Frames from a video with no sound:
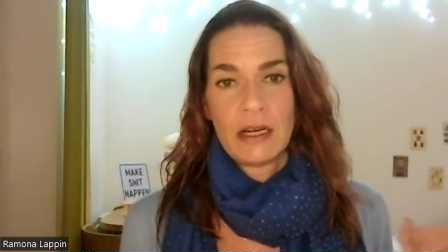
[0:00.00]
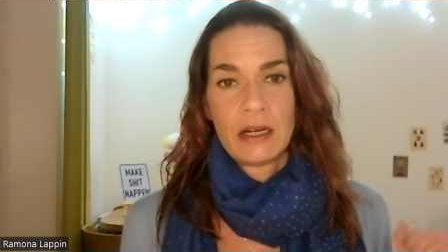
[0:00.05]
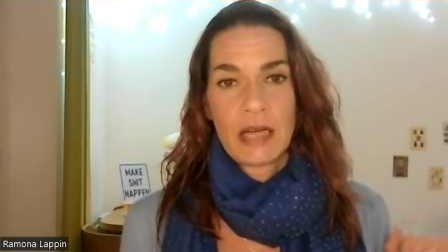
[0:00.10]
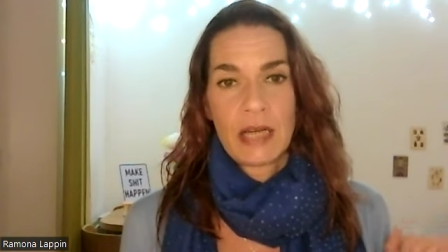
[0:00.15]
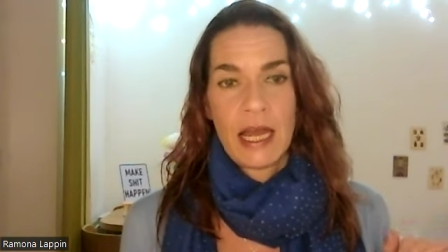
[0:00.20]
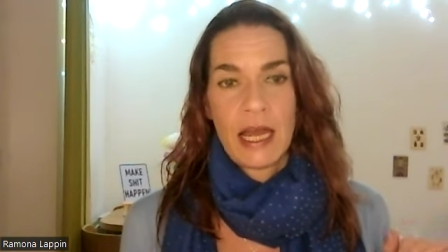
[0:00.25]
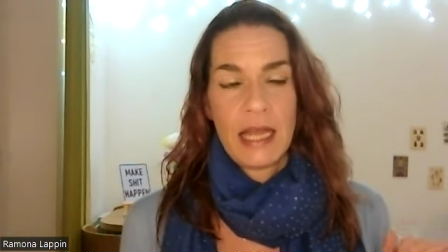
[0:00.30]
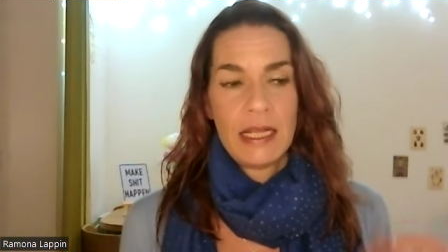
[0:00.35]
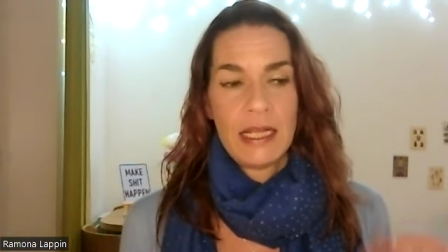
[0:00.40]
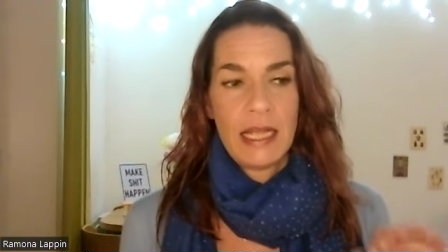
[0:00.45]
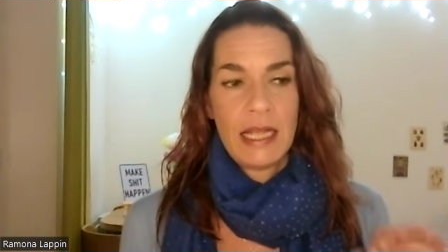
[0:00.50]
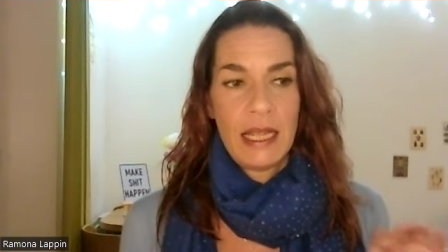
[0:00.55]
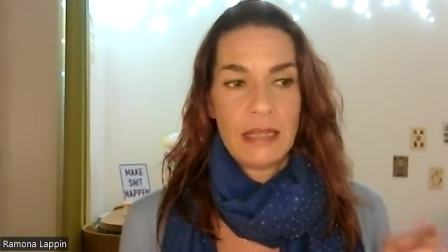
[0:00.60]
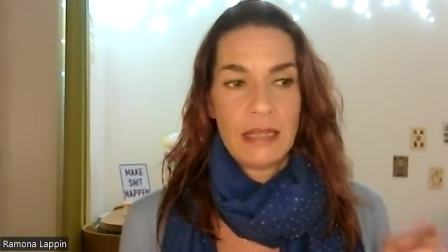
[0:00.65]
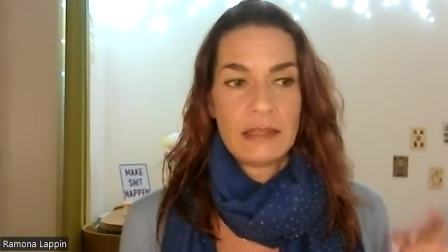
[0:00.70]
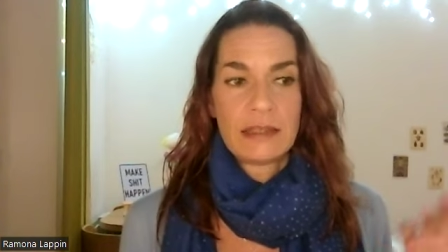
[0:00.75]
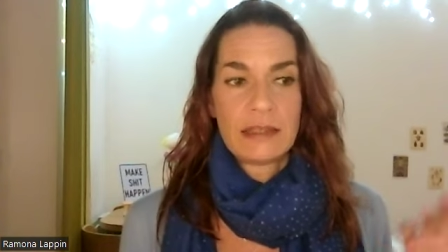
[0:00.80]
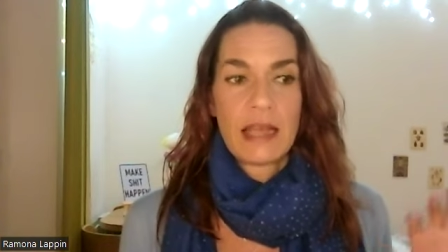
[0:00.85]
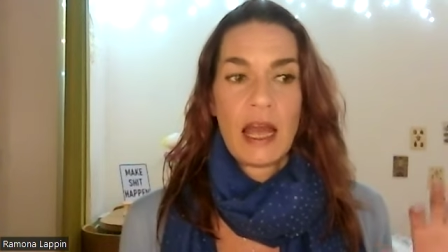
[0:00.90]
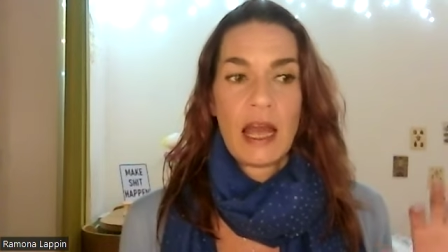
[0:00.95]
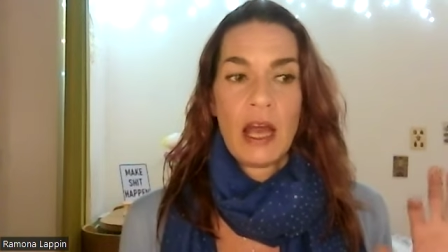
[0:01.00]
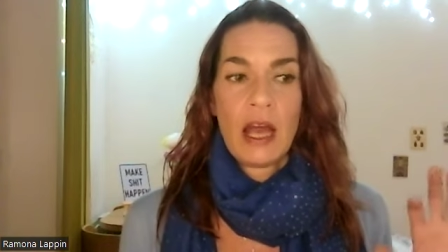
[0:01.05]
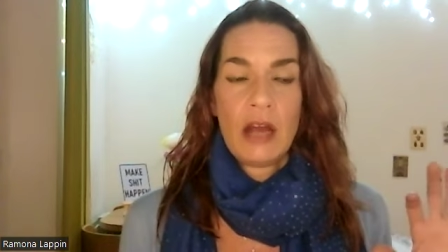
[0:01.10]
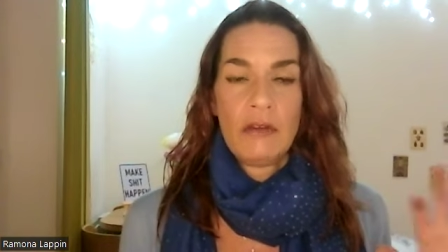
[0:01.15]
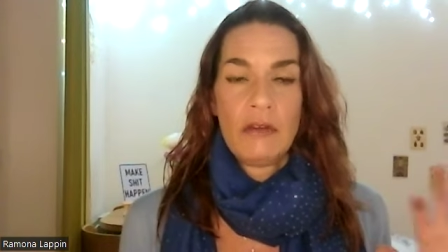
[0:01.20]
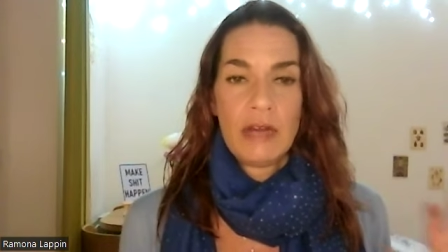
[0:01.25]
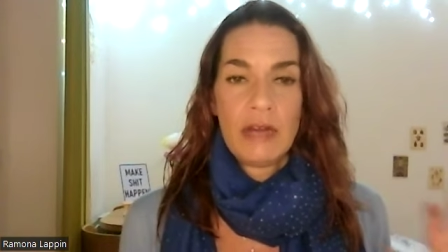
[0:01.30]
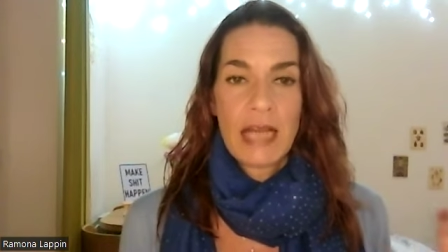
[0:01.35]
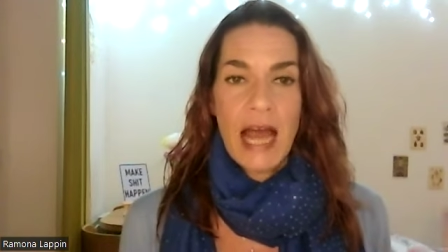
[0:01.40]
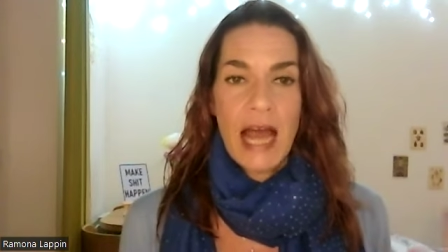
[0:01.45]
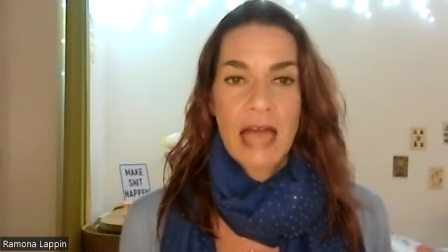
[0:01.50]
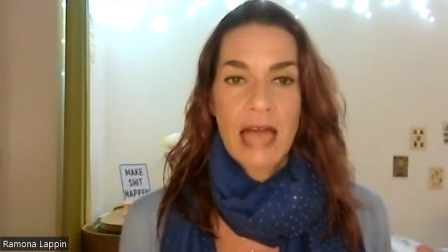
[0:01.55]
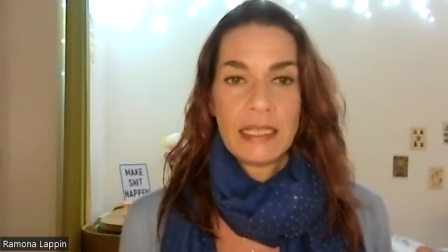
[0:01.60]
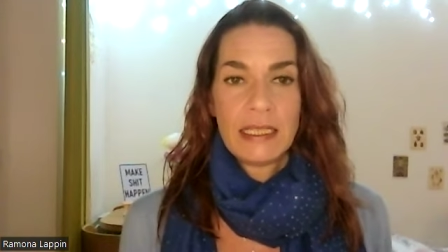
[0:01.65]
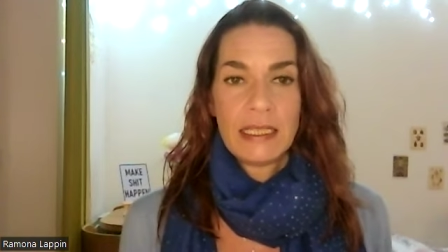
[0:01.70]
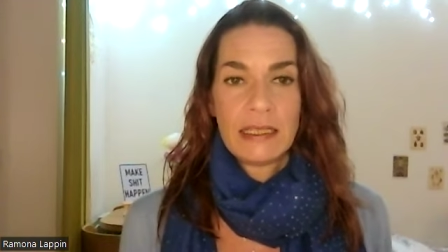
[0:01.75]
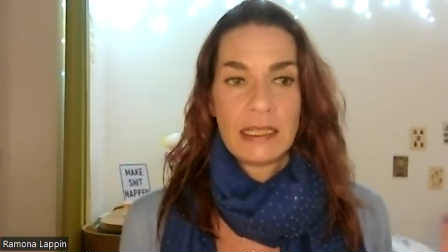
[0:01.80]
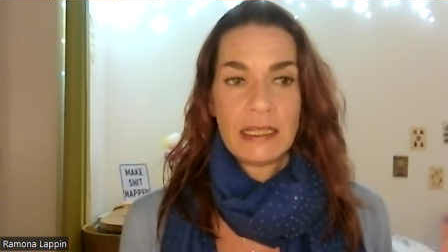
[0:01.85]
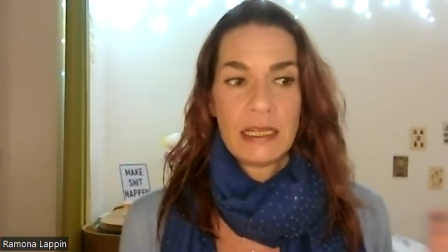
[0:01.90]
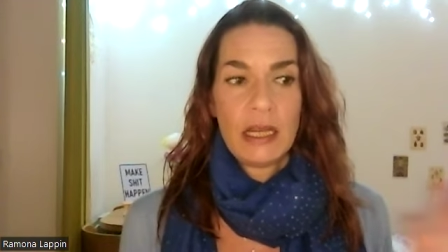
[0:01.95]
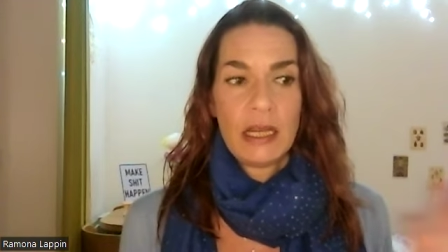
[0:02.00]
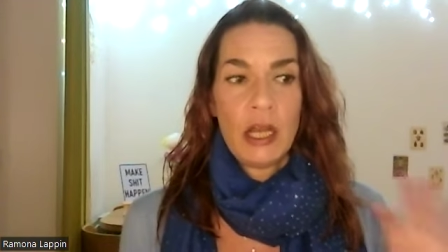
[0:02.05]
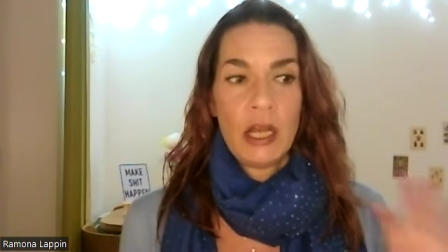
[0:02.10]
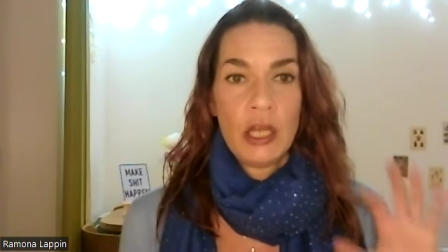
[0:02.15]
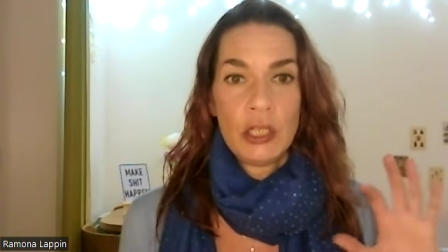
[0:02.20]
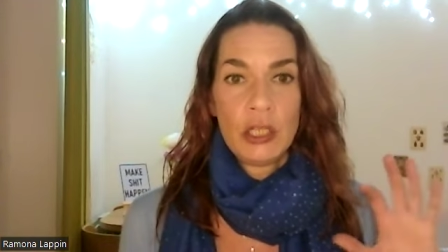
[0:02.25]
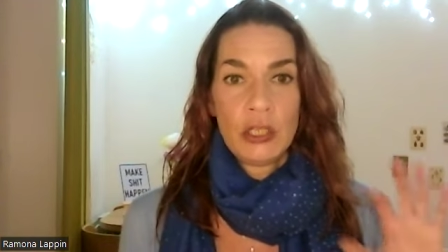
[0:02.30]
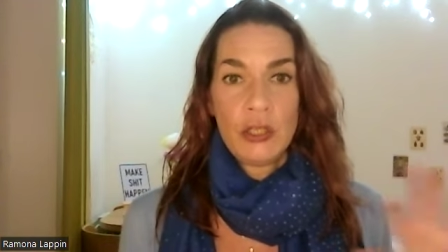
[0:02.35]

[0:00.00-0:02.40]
okay, it's regarding the